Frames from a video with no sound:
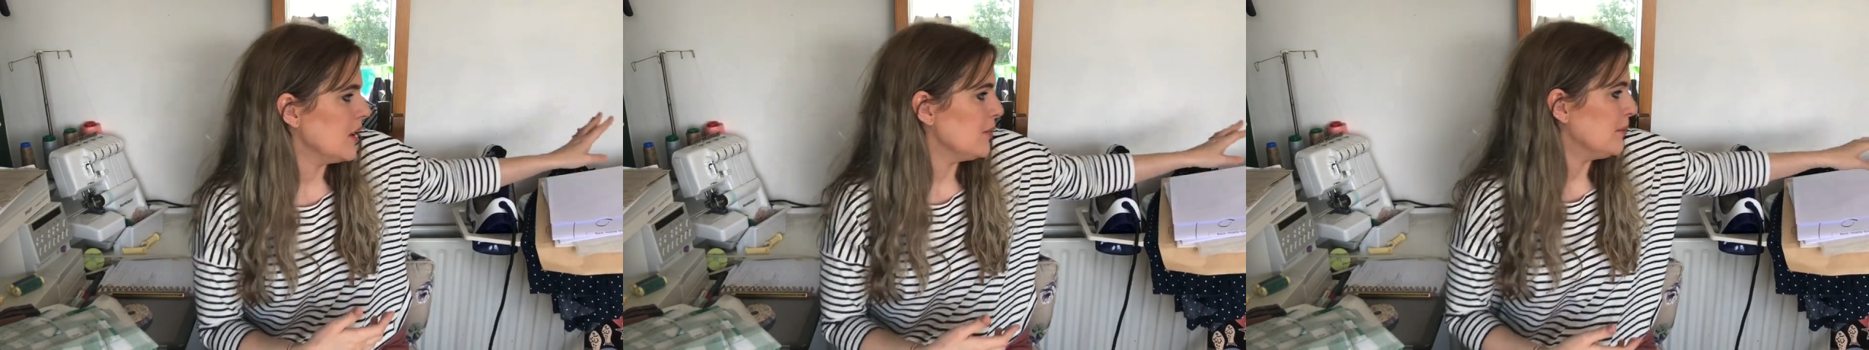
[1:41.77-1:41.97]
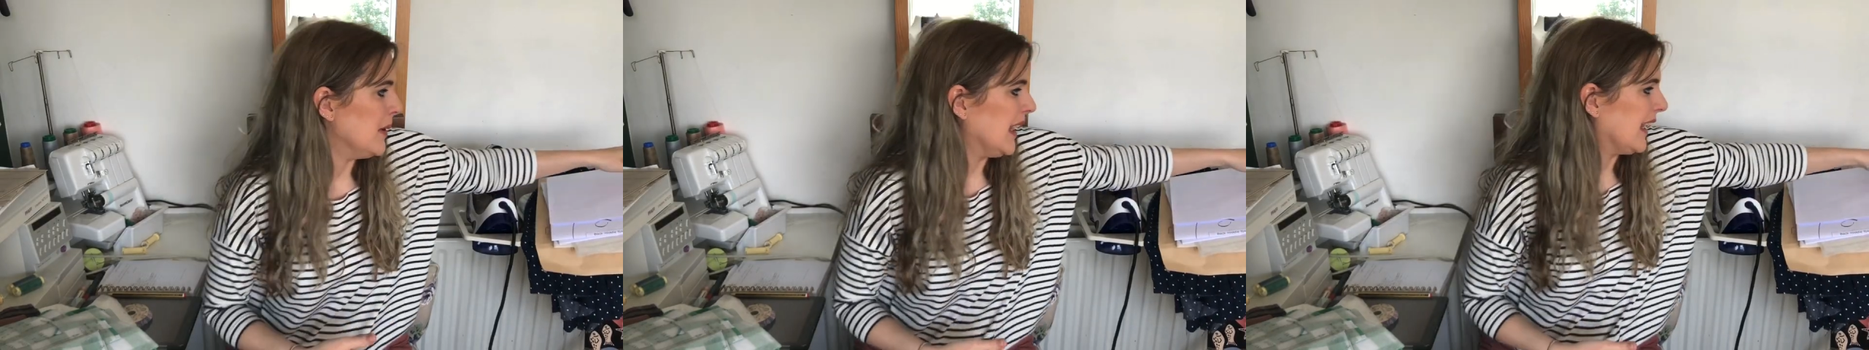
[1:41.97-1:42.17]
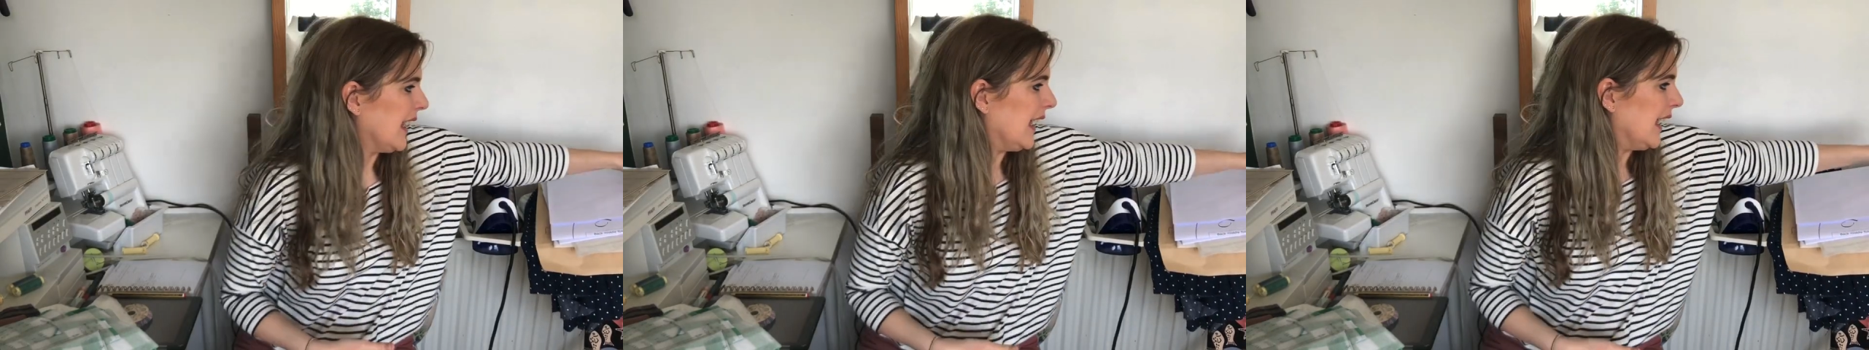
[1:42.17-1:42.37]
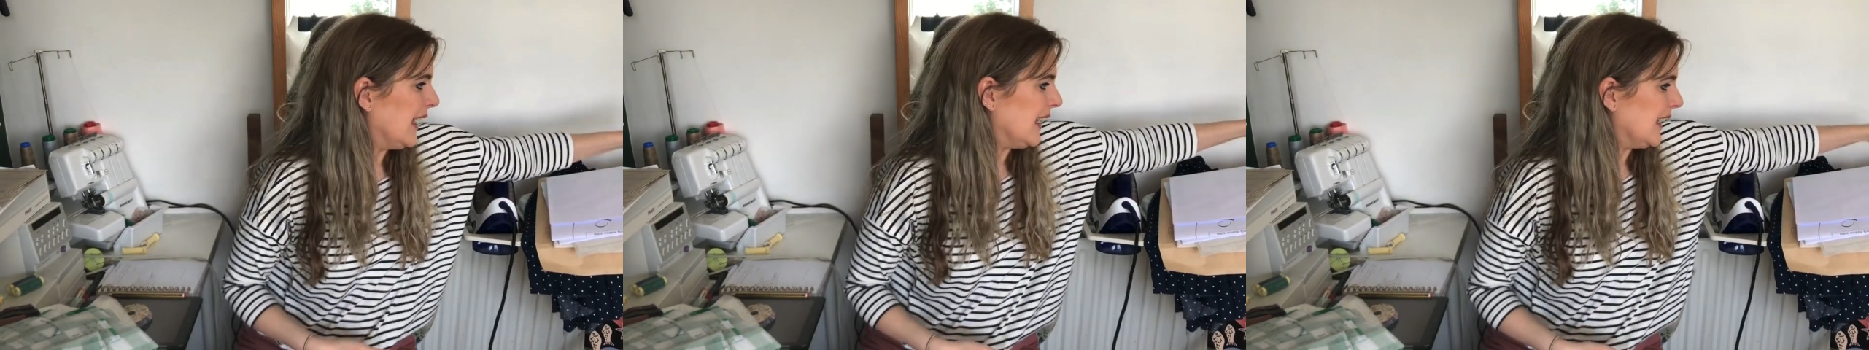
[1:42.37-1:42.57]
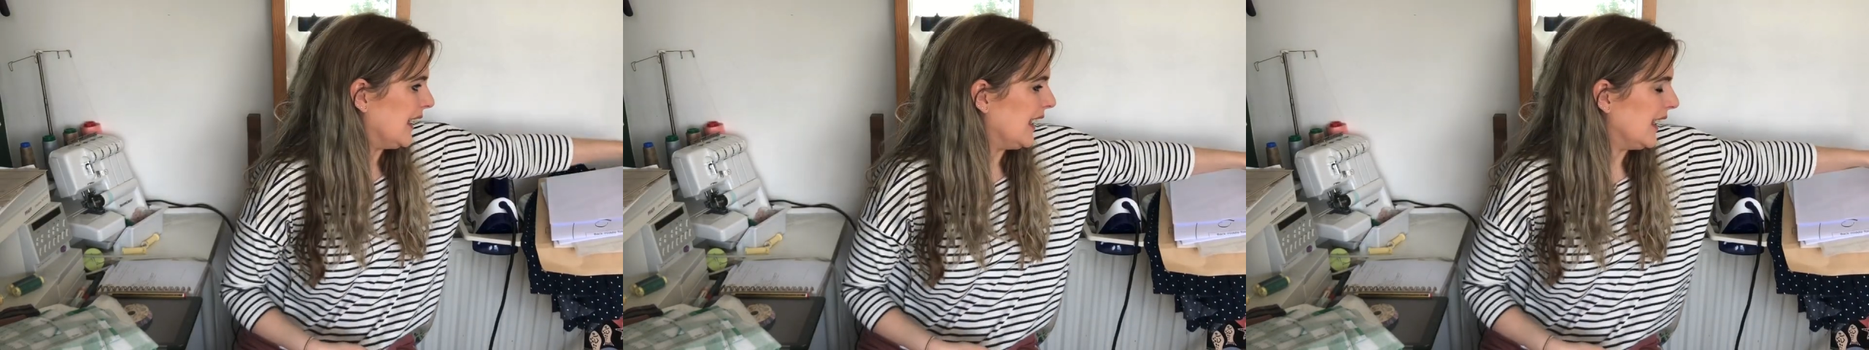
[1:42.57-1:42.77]

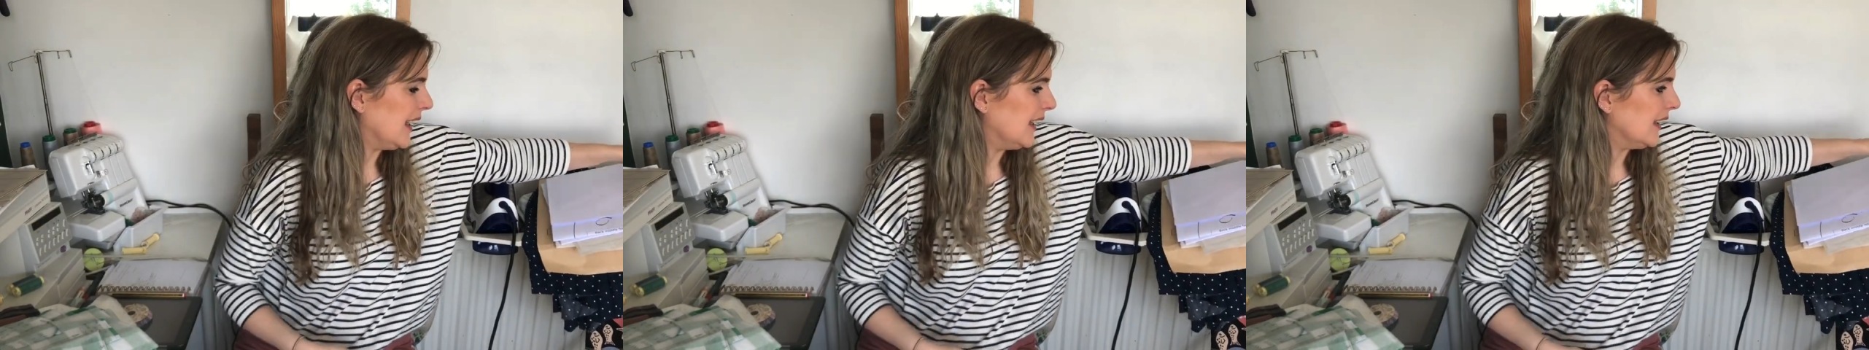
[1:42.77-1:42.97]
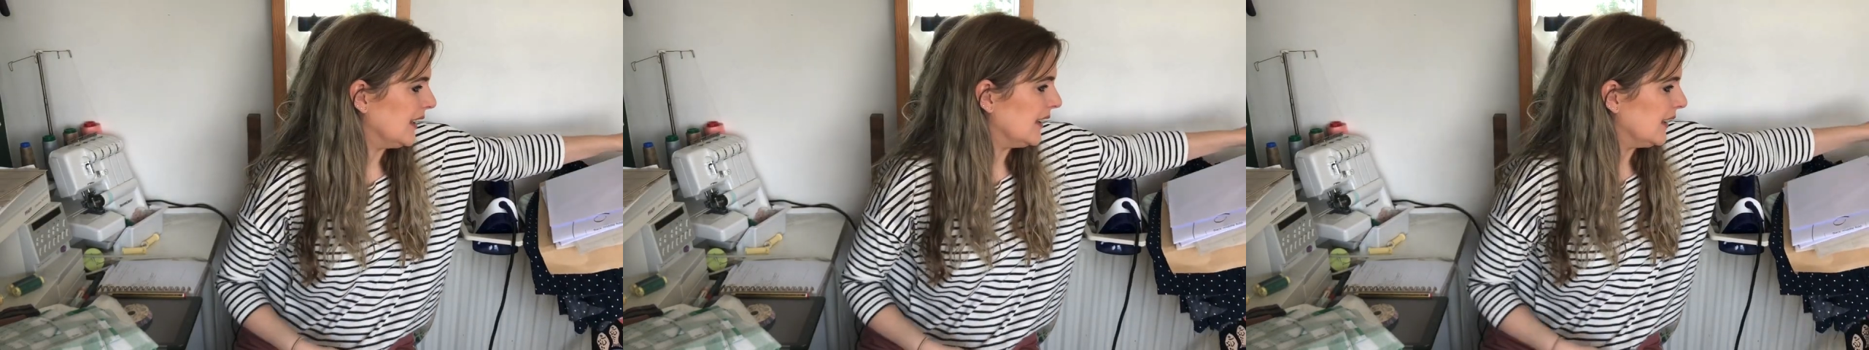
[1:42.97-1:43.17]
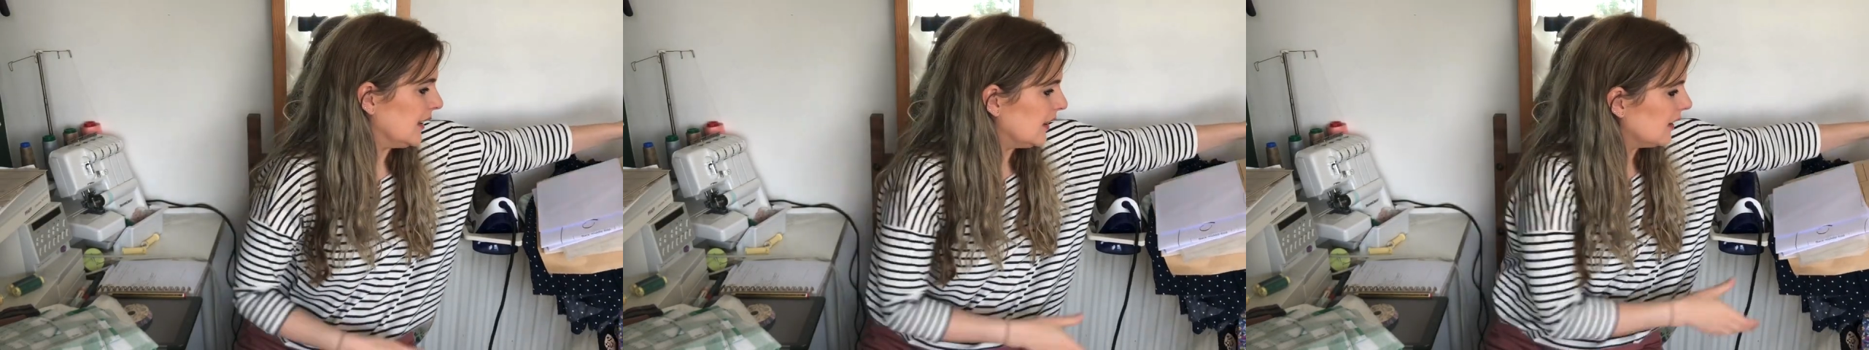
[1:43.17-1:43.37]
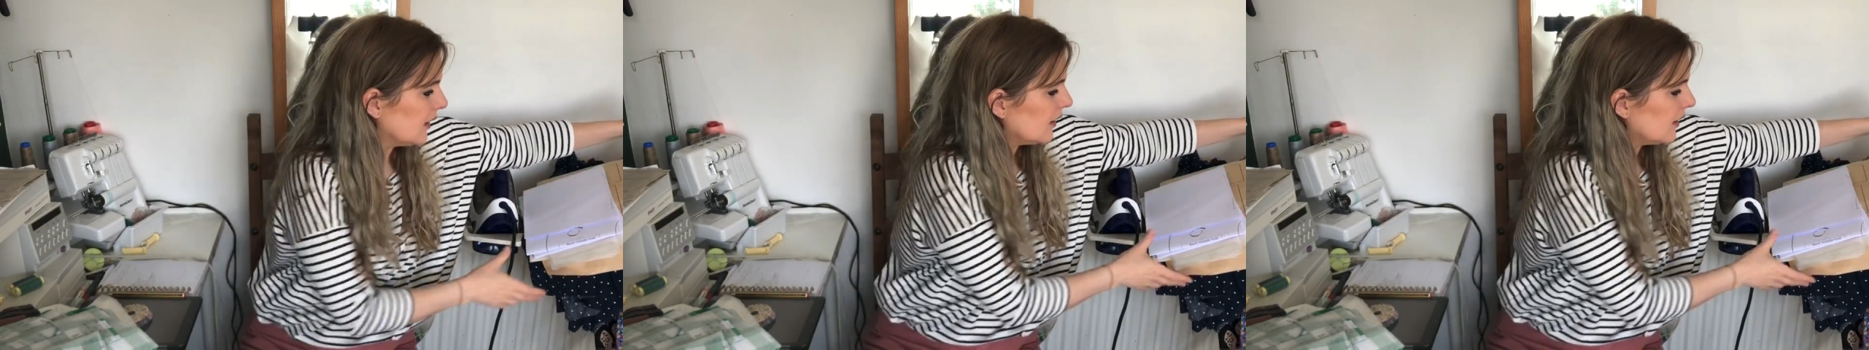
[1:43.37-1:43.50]
making in.